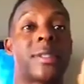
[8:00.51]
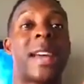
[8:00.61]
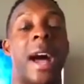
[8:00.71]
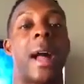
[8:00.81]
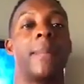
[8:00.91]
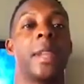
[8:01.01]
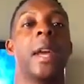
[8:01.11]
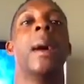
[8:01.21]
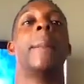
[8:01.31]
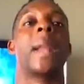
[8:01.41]
time.
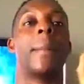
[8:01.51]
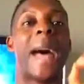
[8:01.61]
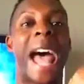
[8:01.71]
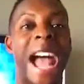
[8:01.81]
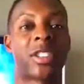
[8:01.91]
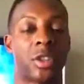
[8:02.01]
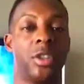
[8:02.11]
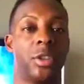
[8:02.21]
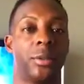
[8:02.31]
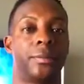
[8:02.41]
But I'm
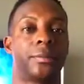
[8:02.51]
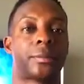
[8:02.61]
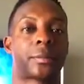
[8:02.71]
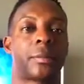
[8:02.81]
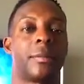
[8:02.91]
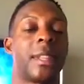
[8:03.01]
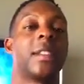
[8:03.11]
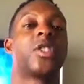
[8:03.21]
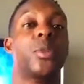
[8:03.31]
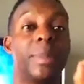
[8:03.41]
asking you
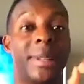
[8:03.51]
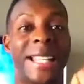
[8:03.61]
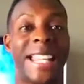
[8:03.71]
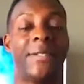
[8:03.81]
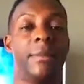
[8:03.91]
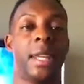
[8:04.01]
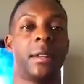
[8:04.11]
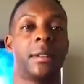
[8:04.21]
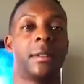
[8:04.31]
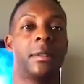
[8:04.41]
to believe me,
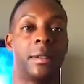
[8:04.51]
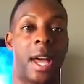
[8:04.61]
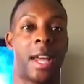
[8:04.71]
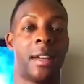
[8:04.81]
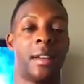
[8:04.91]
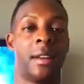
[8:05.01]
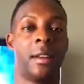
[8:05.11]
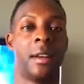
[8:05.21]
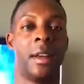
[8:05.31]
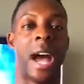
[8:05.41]
okay?
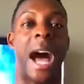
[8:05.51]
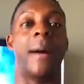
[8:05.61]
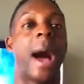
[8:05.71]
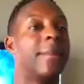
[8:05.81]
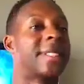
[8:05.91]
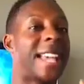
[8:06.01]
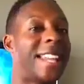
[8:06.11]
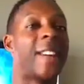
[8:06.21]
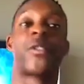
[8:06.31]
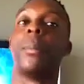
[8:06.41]
I'm
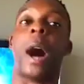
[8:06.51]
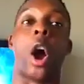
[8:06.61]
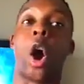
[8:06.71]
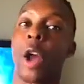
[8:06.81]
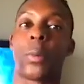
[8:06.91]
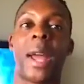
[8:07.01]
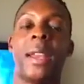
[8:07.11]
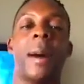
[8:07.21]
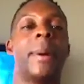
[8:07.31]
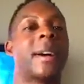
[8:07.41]
saying that from my heart right
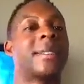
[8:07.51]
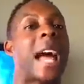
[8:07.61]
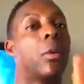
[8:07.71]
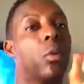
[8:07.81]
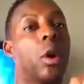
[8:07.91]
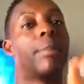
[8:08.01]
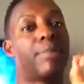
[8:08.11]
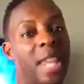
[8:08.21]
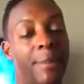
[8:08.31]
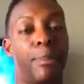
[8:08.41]
now because I want
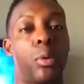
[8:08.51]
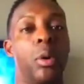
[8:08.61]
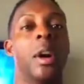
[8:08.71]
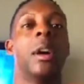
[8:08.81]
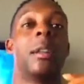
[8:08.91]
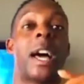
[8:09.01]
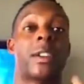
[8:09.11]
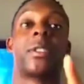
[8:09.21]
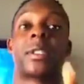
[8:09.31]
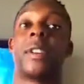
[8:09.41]
people like
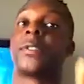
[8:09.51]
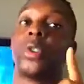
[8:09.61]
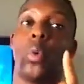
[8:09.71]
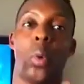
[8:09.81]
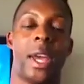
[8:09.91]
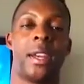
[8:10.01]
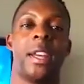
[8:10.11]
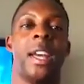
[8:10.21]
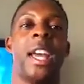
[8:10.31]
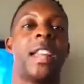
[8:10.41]
yourself to win.
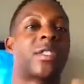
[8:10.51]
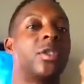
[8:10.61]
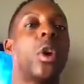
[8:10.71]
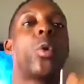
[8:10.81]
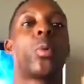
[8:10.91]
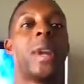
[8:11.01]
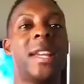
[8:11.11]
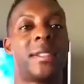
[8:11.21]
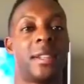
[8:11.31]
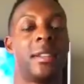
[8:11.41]
There's no
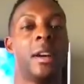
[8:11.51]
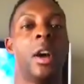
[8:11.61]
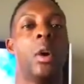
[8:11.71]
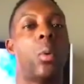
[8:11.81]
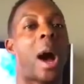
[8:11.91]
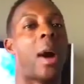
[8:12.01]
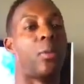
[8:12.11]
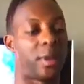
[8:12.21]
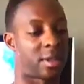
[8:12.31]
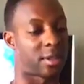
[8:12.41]
reason why
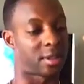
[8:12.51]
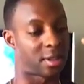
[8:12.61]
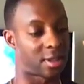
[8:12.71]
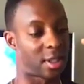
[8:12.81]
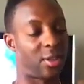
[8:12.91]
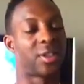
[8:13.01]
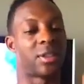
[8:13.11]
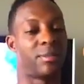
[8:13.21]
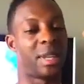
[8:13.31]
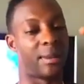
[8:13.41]
we still
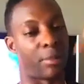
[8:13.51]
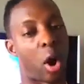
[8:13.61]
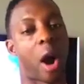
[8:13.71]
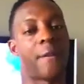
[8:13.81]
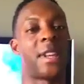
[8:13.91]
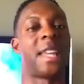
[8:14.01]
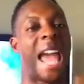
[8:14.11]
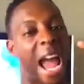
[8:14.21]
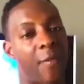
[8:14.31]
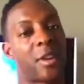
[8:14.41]
should be in poverty,
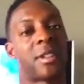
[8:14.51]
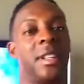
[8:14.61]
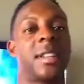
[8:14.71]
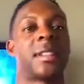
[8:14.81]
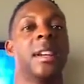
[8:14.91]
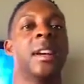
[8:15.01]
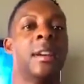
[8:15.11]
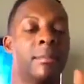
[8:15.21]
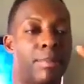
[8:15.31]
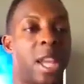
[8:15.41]
averageness,
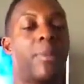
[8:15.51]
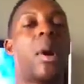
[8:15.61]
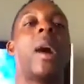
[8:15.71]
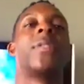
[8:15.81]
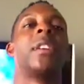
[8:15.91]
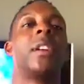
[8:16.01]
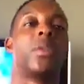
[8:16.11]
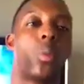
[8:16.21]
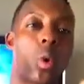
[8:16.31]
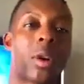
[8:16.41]
people out there that are
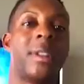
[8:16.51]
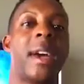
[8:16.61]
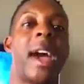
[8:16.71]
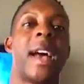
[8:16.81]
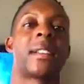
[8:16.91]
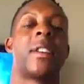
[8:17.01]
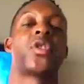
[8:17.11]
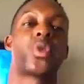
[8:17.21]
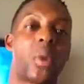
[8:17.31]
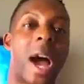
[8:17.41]
working their ass off
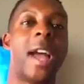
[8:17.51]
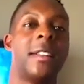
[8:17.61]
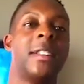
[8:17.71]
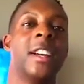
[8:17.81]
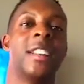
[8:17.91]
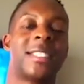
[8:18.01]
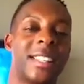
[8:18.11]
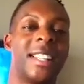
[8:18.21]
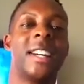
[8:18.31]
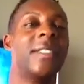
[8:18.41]
trying to
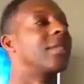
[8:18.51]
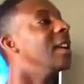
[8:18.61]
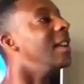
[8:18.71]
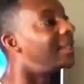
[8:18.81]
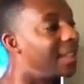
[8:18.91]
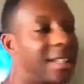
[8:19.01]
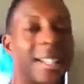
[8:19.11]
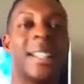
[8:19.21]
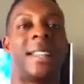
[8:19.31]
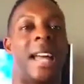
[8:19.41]
live the
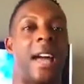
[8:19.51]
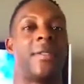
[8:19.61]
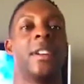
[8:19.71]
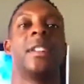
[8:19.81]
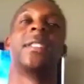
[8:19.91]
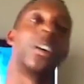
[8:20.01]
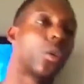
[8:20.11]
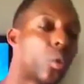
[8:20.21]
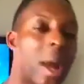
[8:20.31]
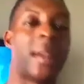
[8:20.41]
good life, the
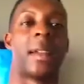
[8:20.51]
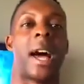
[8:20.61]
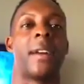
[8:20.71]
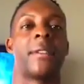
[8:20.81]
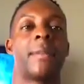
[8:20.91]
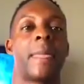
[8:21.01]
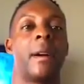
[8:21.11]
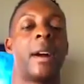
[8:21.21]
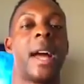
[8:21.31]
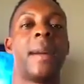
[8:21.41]
great life,
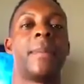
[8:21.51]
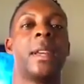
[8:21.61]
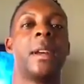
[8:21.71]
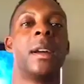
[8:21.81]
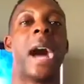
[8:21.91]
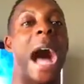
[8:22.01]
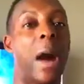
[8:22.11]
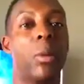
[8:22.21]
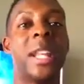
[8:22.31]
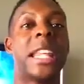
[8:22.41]
all right? I
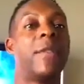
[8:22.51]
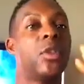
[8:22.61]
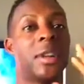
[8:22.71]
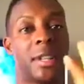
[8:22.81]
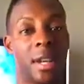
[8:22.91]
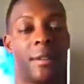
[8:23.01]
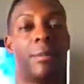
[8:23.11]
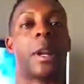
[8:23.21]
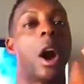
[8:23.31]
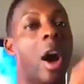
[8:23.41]
want to give you a gift,
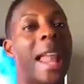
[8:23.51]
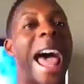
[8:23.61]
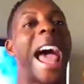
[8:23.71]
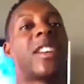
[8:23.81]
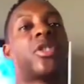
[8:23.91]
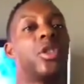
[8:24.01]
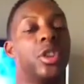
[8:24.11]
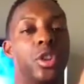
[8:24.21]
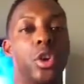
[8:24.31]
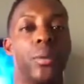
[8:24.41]
but all I ask you to
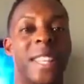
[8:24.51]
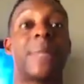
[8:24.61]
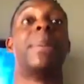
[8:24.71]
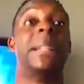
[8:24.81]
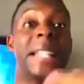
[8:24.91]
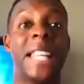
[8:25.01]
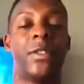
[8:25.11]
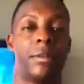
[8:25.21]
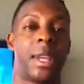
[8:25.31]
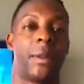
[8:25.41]
do is believe
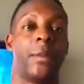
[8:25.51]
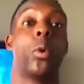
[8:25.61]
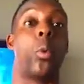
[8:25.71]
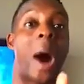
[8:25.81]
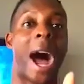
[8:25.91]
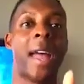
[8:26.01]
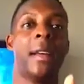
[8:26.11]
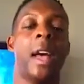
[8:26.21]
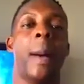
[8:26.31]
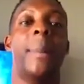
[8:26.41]
in me. Why?
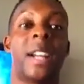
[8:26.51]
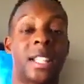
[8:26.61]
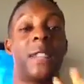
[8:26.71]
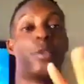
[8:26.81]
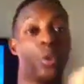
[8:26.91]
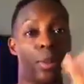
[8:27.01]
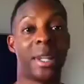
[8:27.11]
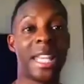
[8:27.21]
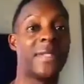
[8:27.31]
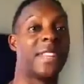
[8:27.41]
Because if you
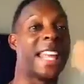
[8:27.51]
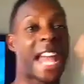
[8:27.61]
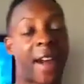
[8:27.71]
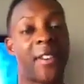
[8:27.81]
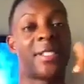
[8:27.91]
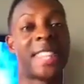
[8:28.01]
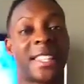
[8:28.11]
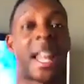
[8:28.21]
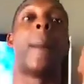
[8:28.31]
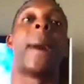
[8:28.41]
believe in
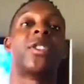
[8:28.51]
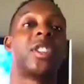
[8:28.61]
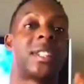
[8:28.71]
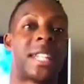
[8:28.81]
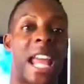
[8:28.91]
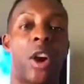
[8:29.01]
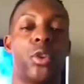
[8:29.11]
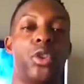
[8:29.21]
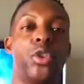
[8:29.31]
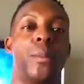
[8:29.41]
everything that I'm about to tell
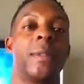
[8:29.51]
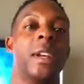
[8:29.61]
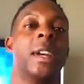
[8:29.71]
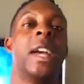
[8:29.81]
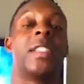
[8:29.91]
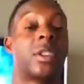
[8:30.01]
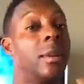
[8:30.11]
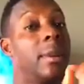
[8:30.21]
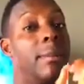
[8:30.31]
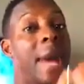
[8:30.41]
you, it's going
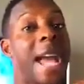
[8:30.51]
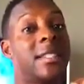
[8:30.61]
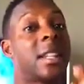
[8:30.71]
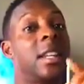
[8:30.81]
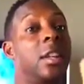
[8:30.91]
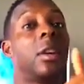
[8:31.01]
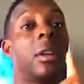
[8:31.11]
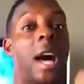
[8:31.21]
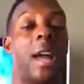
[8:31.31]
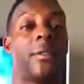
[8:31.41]
to be magic in your
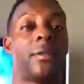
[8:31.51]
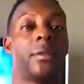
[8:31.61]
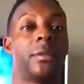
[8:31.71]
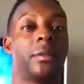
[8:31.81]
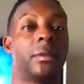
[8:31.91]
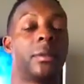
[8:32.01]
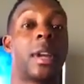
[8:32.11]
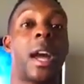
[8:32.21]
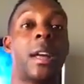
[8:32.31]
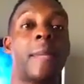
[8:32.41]
life,
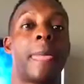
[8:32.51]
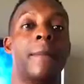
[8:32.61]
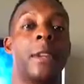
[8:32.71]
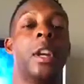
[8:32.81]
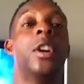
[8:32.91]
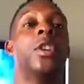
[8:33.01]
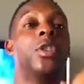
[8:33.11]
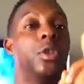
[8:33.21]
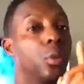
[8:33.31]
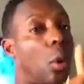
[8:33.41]
okay?
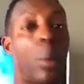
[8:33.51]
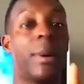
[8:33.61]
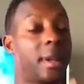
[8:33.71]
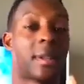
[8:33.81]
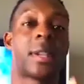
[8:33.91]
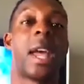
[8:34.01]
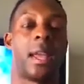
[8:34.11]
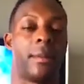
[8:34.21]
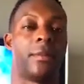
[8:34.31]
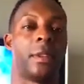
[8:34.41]
You won't be the
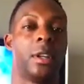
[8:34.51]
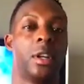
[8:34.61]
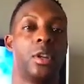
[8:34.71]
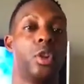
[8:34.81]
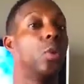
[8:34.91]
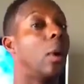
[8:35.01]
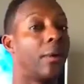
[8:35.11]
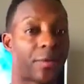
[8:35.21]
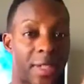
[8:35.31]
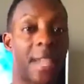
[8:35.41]
same. You
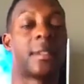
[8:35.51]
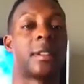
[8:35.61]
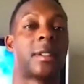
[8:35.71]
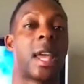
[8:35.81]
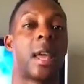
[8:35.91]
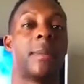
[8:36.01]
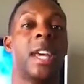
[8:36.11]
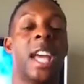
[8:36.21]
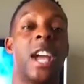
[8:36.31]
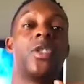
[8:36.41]
won't think the same,
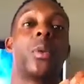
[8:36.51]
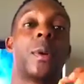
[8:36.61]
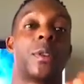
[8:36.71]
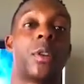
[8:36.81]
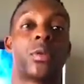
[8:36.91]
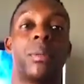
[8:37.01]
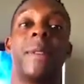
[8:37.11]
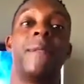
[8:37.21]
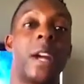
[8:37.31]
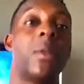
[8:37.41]
and your results will be
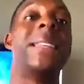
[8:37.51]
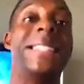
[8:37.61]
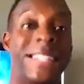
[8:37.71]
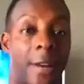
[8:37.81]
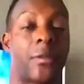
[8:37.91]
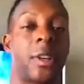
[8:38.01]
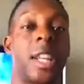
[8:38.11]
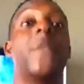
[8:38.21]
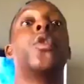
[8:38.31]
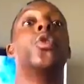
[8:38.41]
very
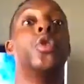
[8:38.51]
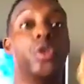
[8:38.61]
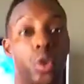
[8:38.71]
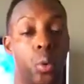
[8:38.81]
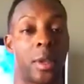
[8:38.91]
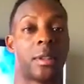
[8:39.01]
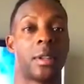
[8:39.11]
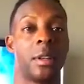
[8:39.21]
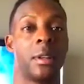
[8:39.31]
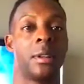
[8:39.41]
different if you do it.
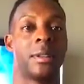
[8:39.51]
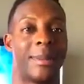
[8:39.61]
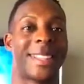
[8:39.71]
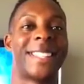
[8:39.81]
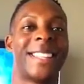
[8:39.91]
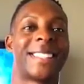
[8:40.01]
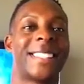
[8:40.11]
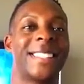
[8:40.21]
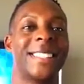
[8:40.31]
Make sense?